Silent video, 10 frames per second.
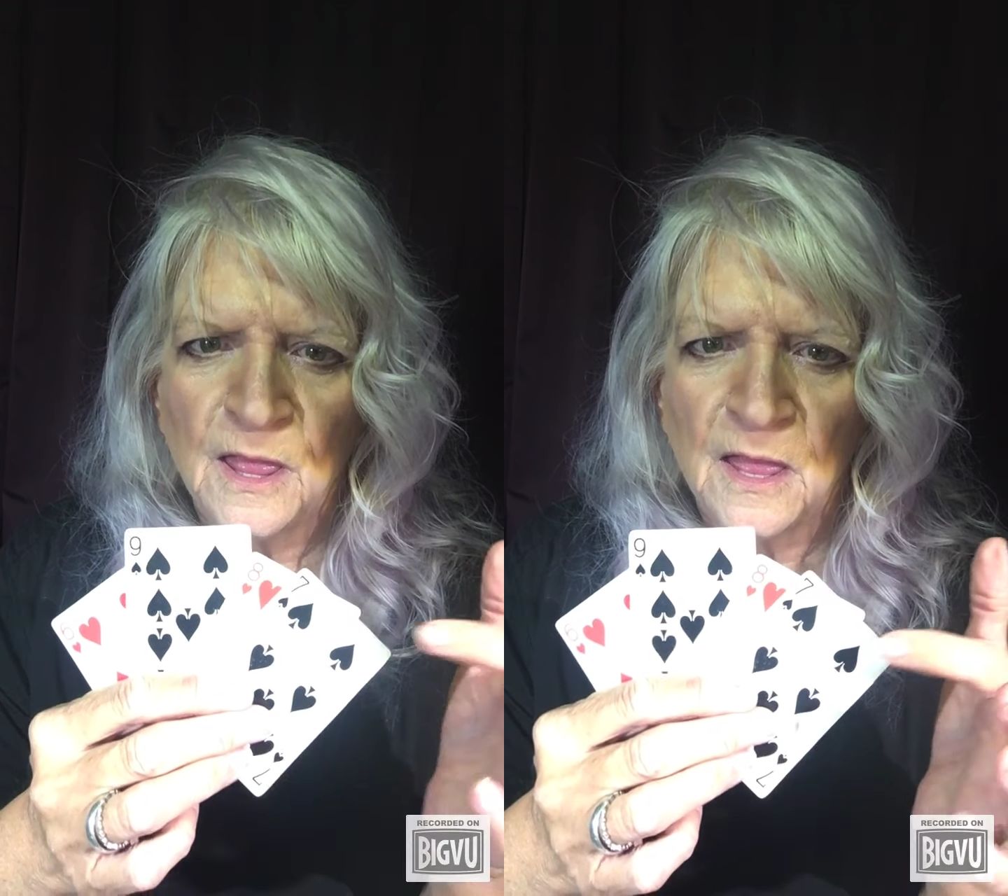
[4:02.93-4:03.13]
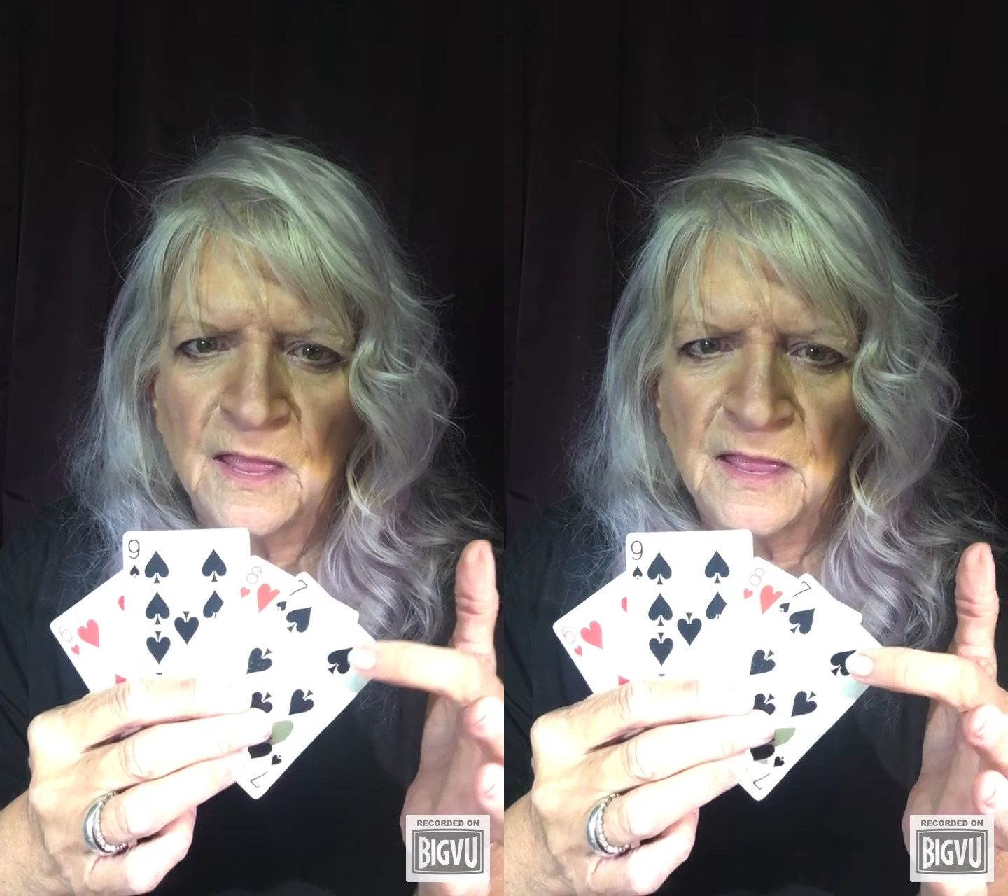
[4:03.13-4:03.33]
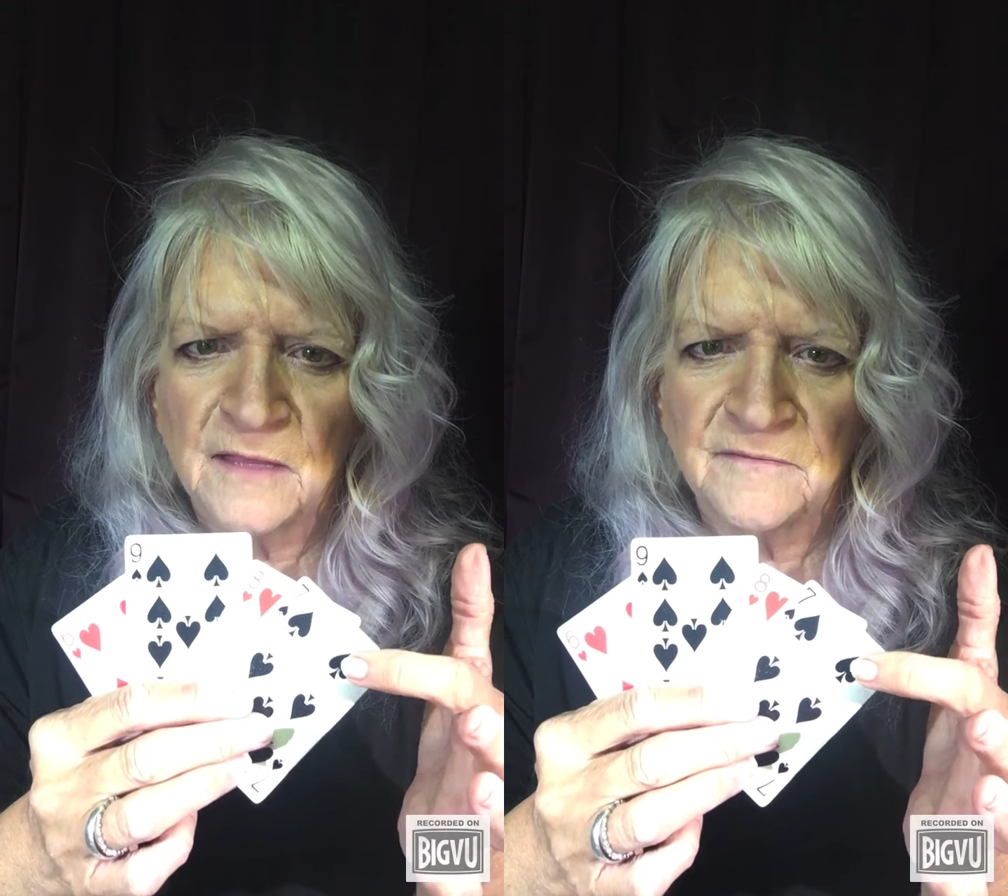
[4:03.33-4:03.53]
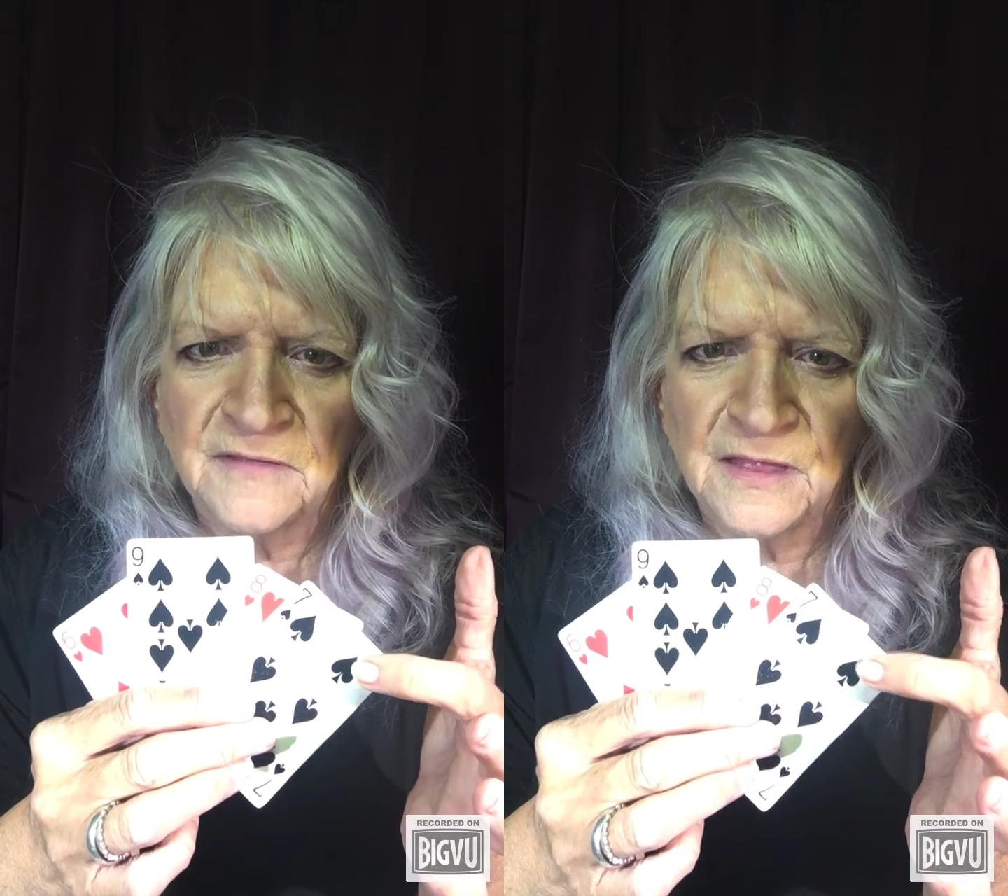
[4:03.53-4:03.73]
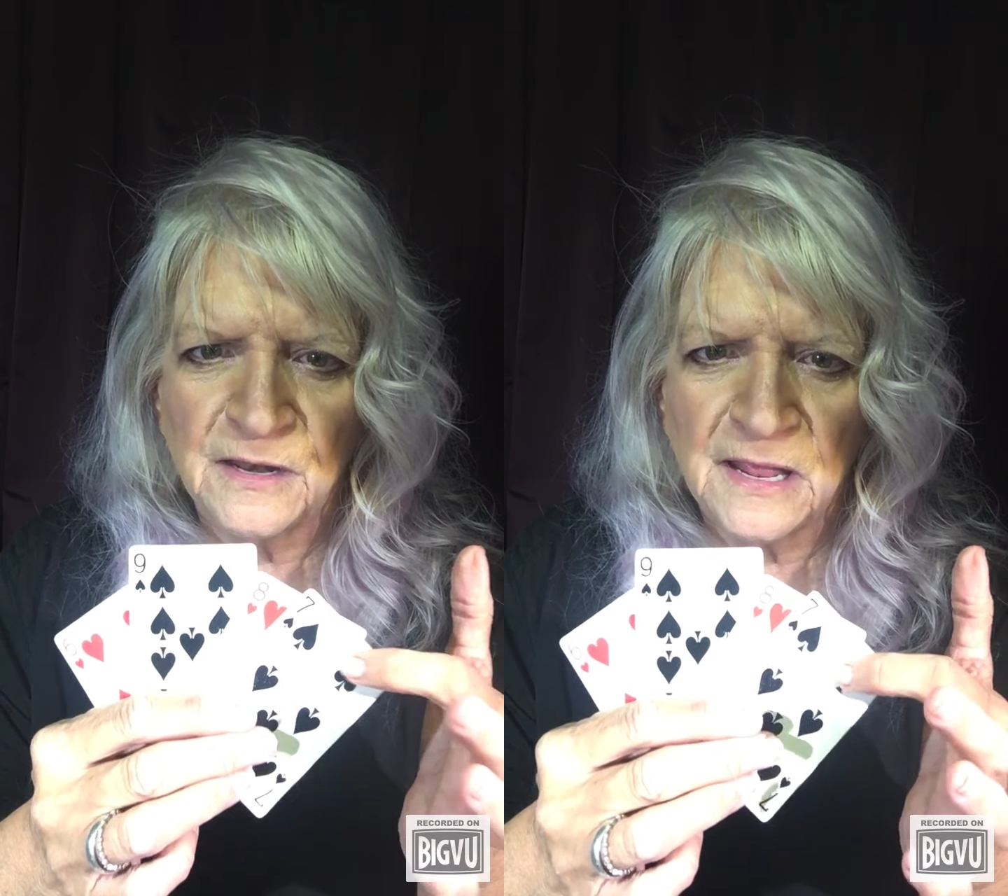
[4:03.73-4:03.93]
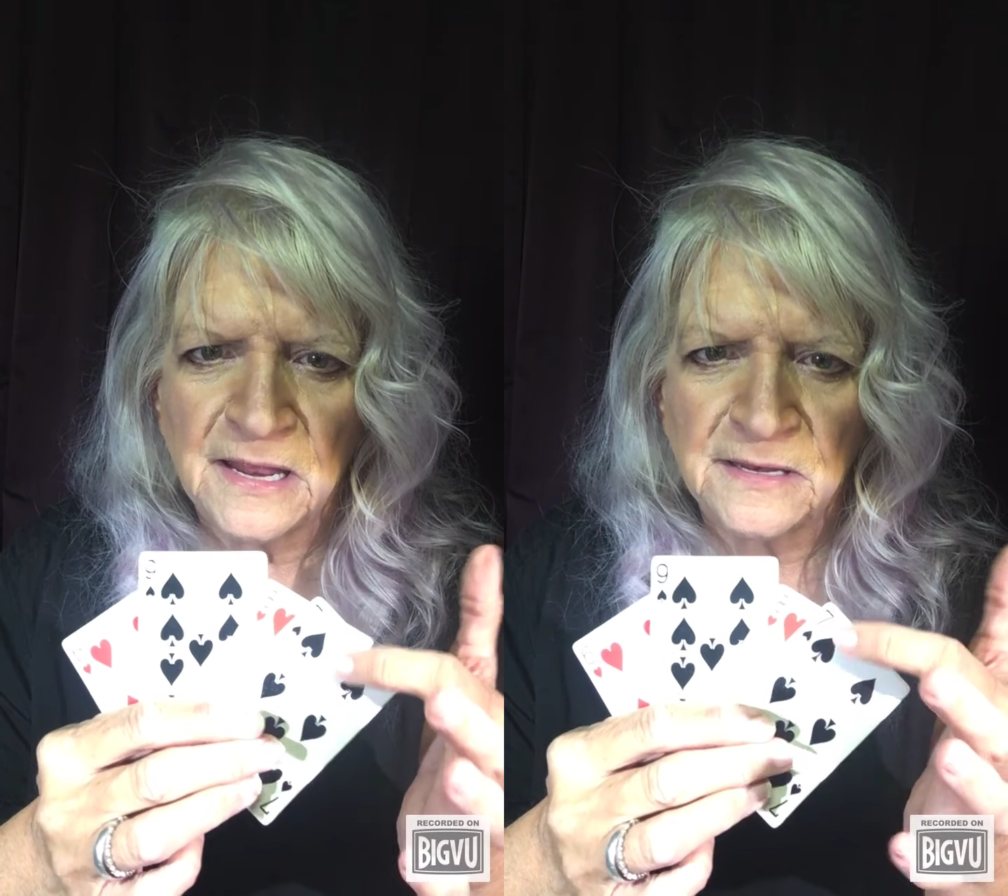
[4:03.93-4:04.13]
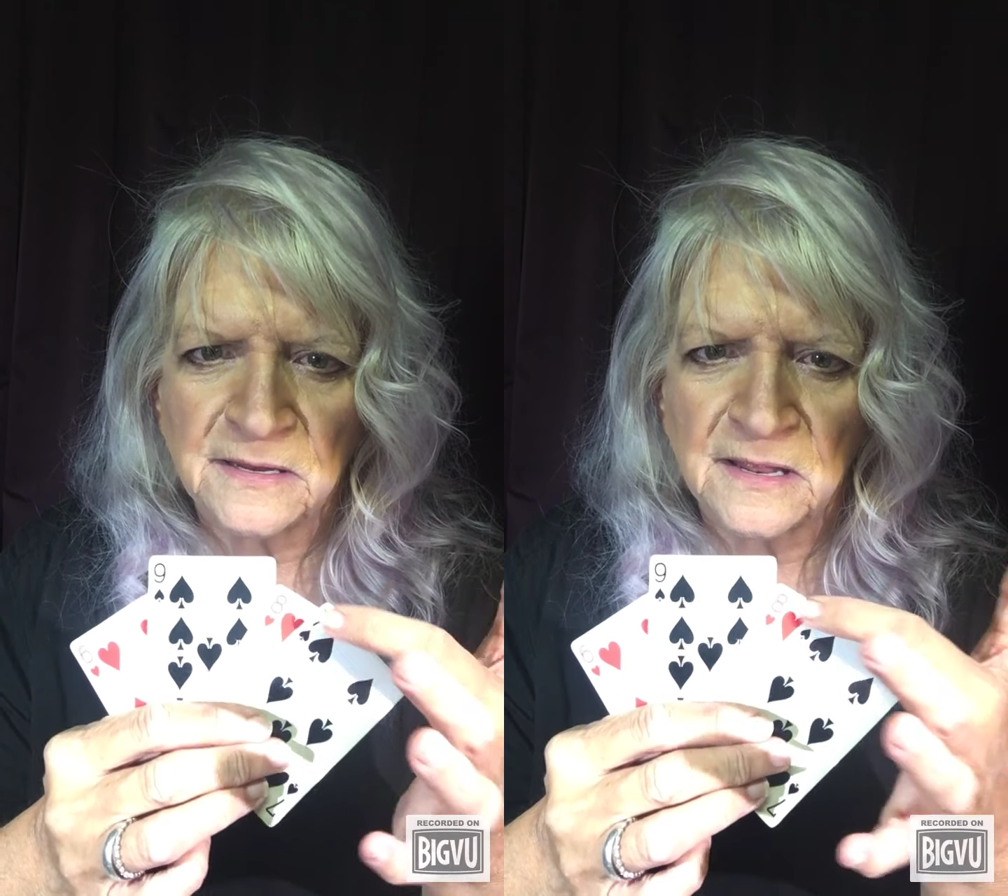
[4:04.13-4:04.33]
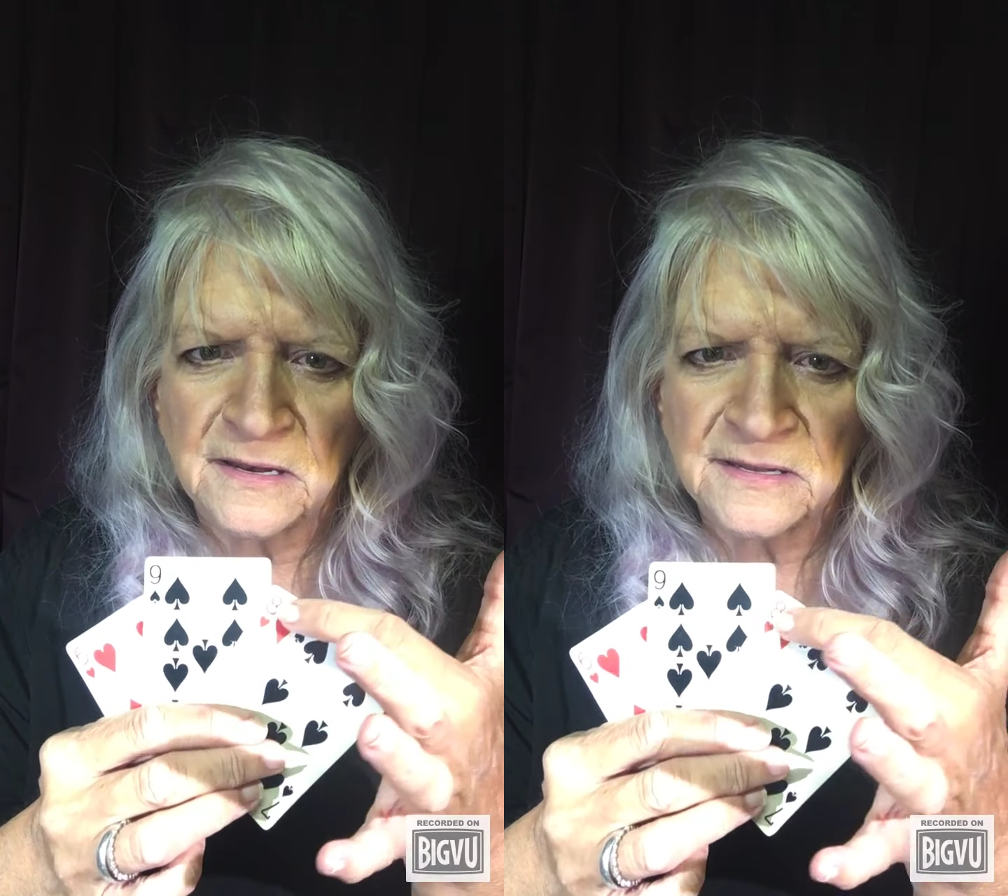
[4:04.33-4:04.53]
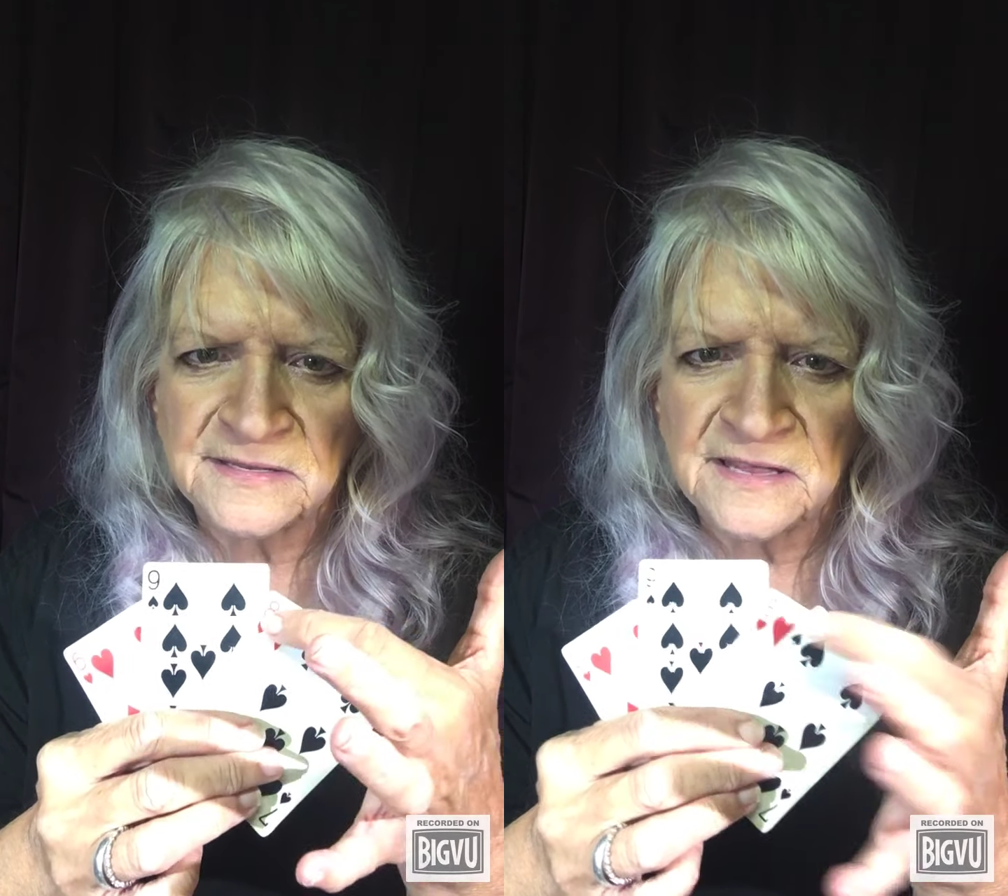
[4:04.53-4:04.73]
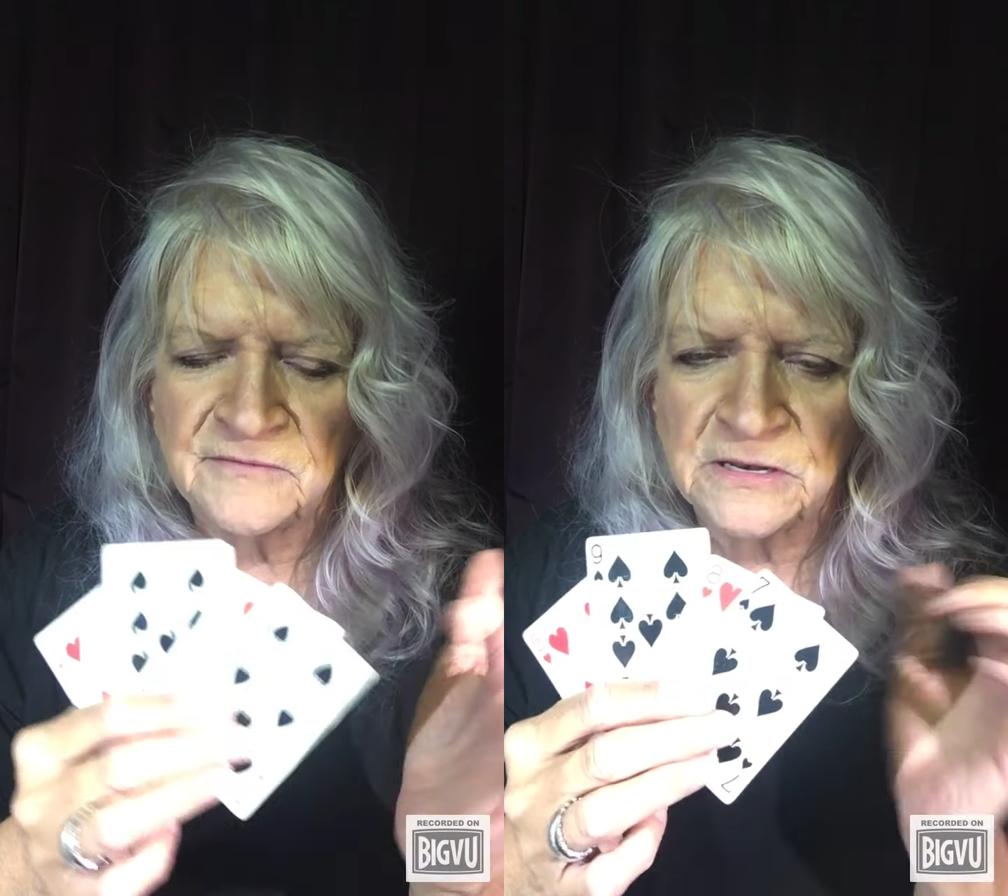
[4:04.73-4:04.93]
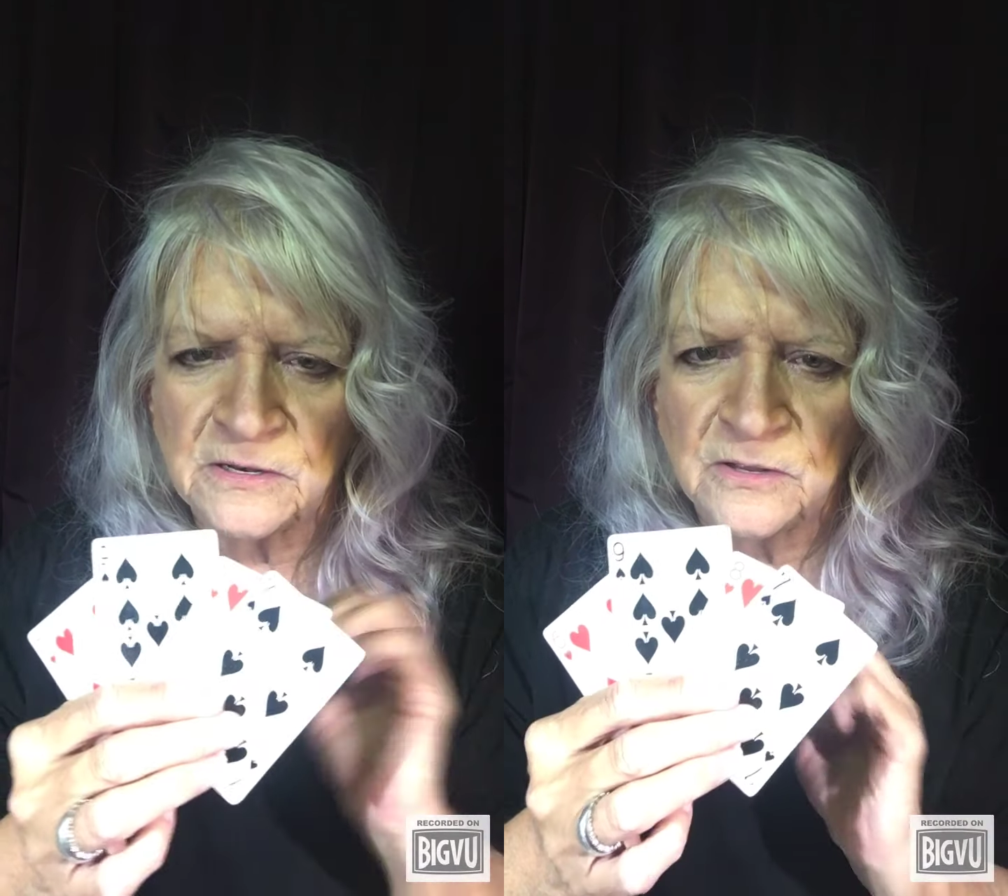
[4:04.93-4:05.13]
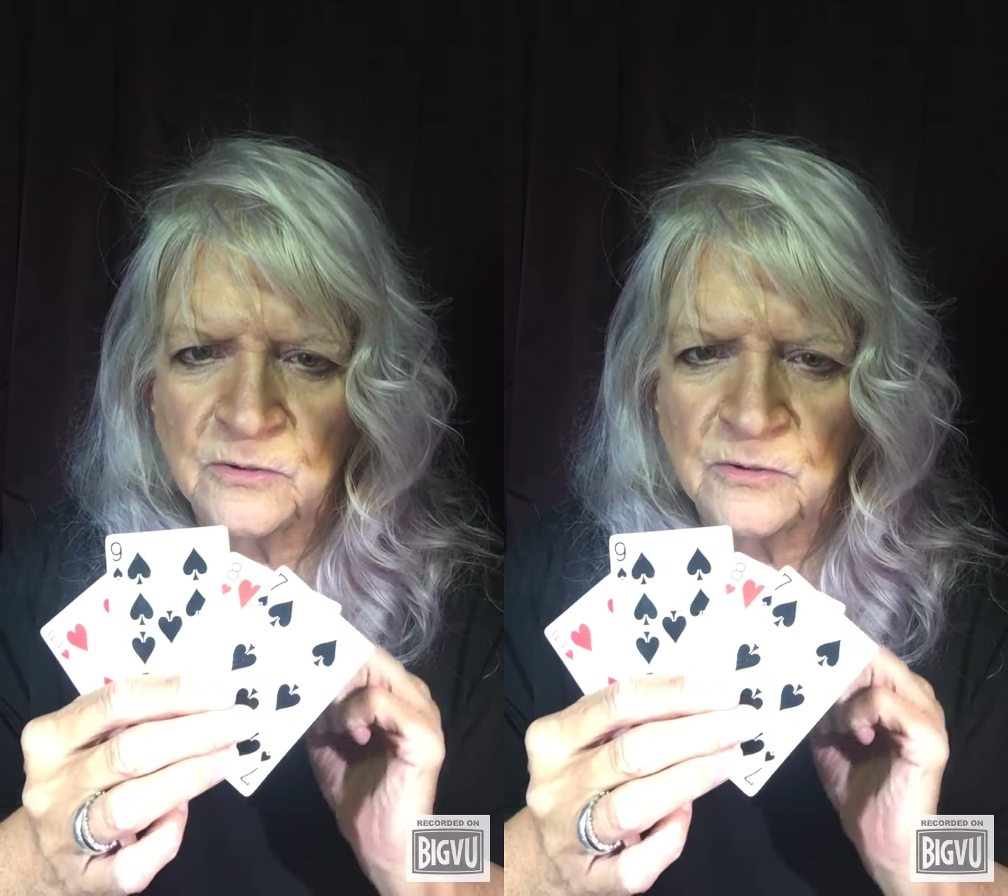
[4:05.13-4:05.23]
I have an 8 and a 7,